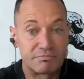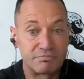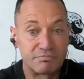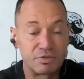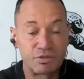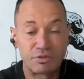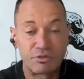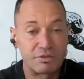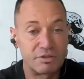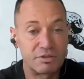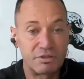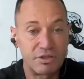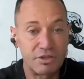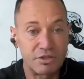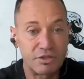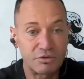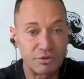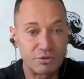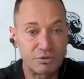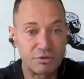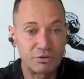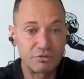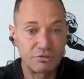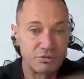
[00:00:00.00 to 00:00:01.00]
Absolutely not
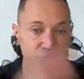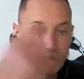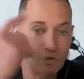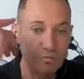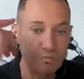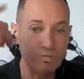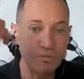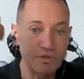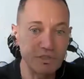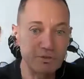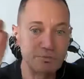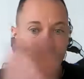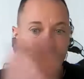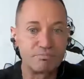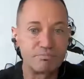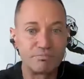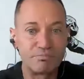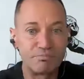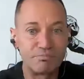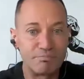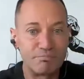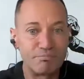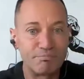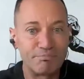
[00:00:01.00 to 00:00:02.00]
true. Your brain
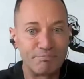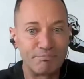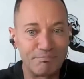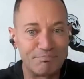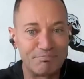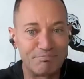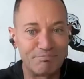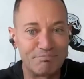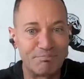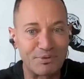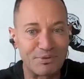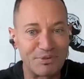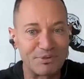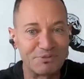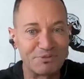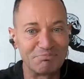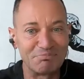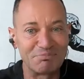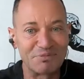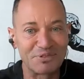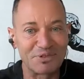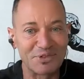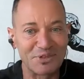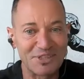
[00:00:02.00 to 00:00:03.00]
burn
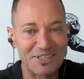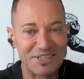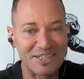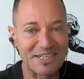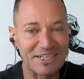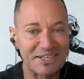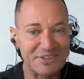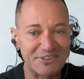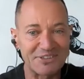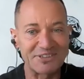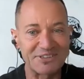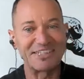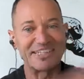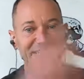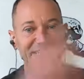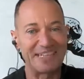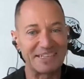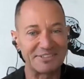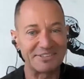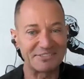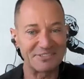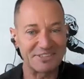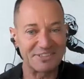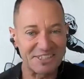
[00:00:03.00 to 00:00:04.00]
more calorie than
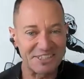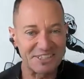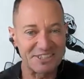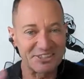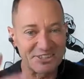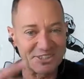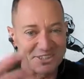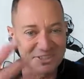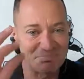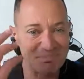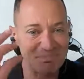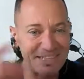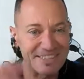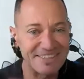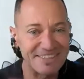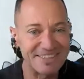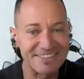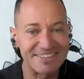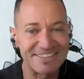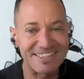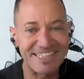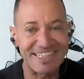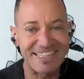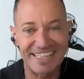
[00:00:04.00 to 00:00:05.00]
everything just by
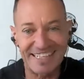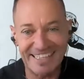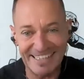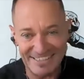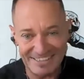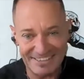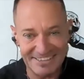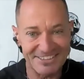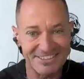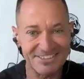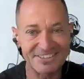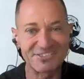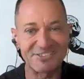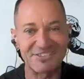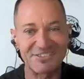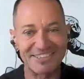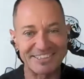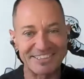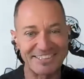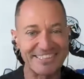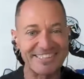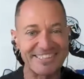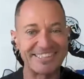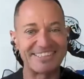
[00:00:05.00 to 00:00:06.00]
sitting and just
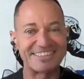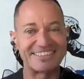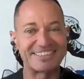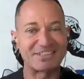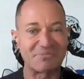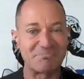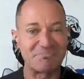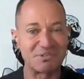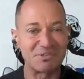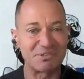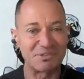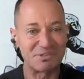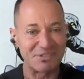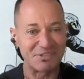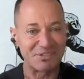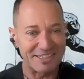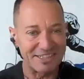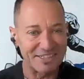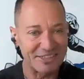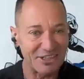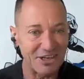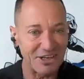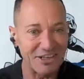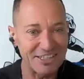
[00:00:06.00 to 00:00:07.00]
watching this computer
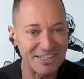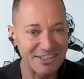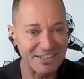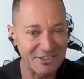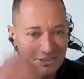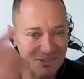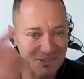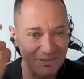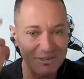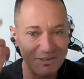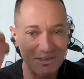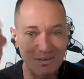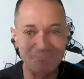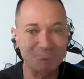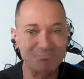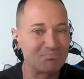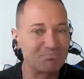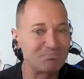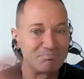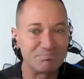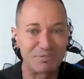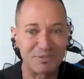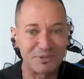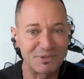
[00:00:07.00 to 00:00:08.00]
and talking to you.
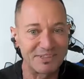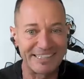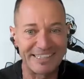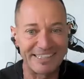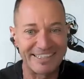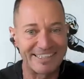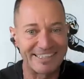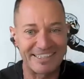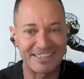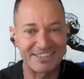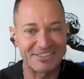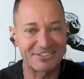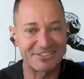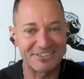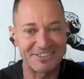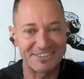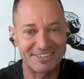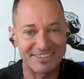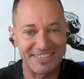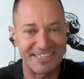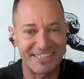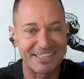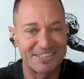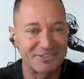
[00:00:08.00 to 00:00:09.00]
I'm burning
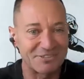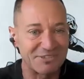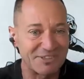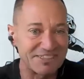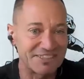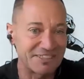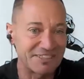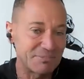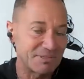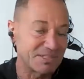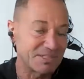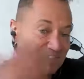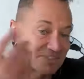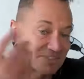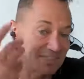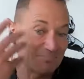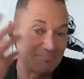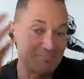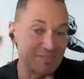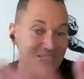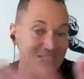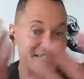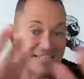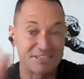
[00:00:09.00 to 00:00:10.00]
calories like crazy because
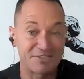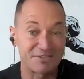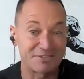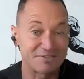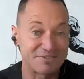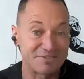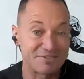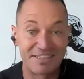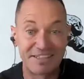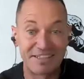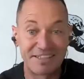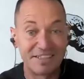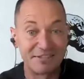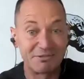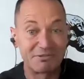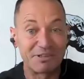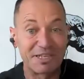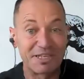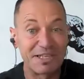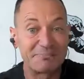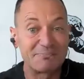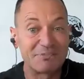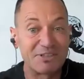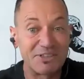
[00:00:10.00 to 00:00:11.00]
I'm thinking of
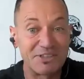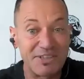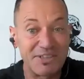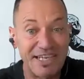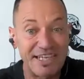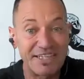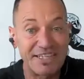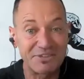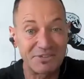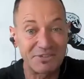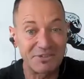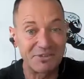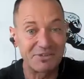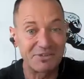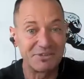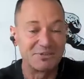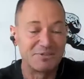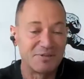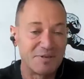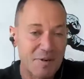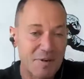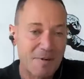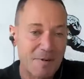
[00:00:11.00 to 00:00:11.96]
what I'm going to answer you.